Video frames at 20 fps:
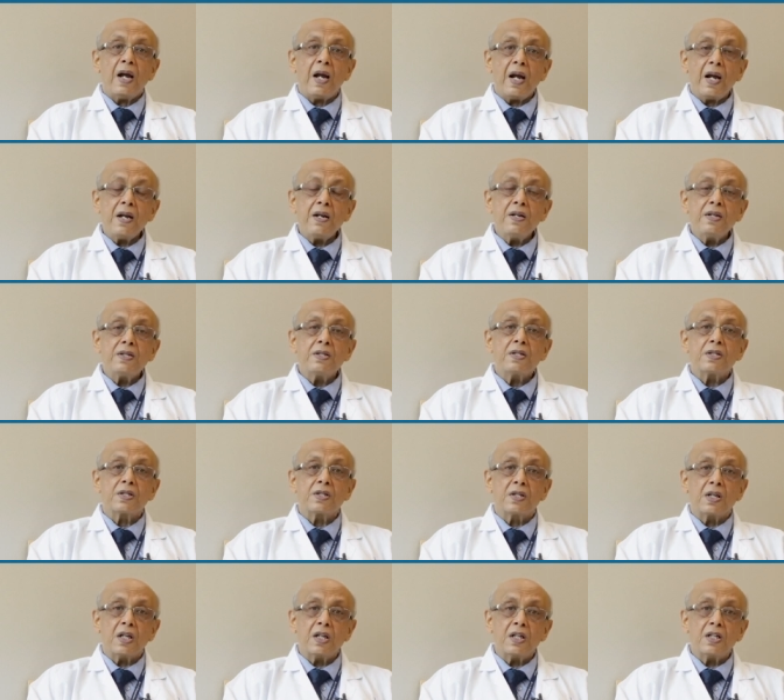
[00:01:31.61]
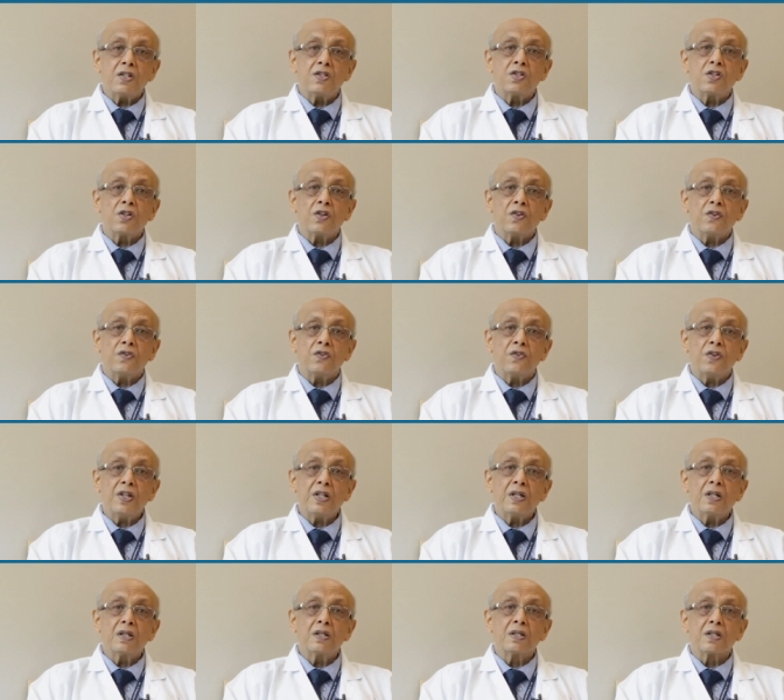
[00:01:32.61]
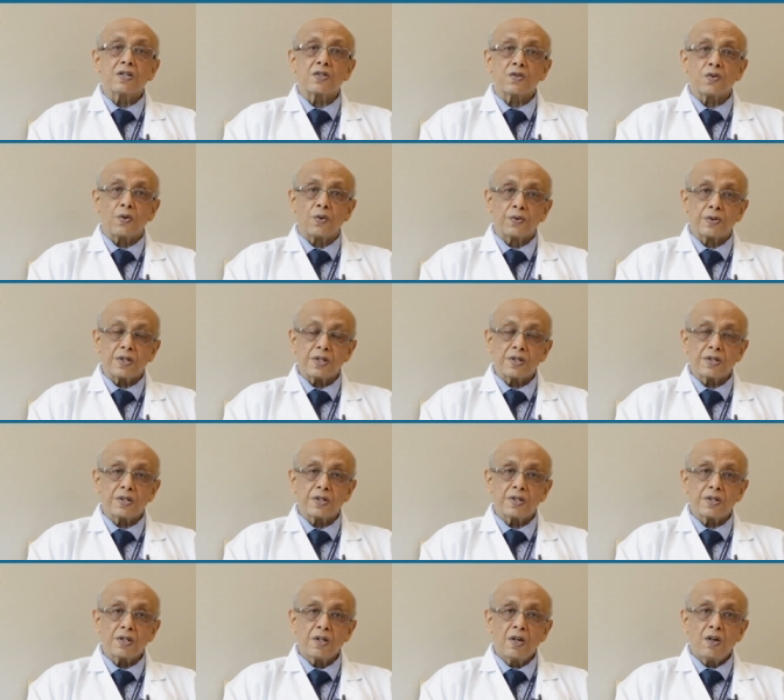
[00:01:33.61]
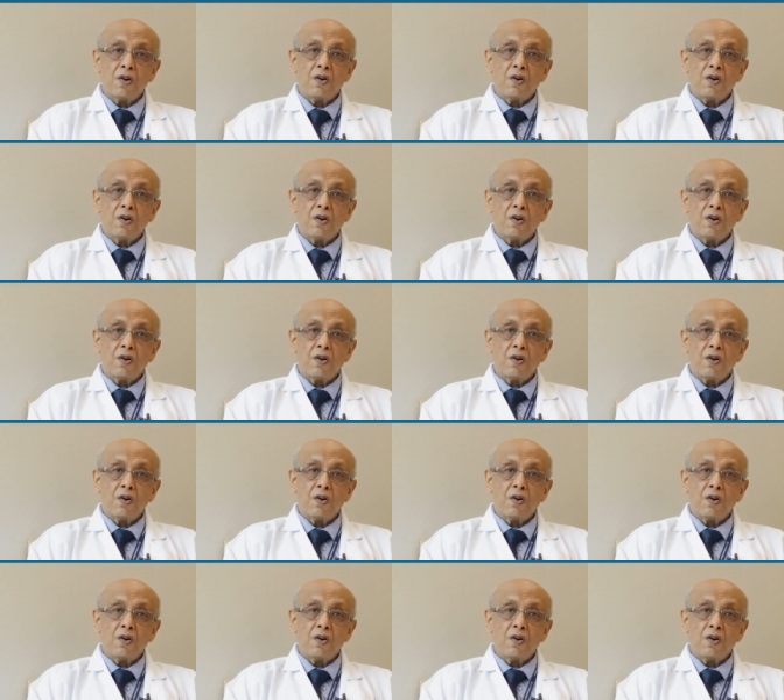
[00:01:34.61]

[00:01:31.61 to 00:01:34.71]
end-stage renal disorders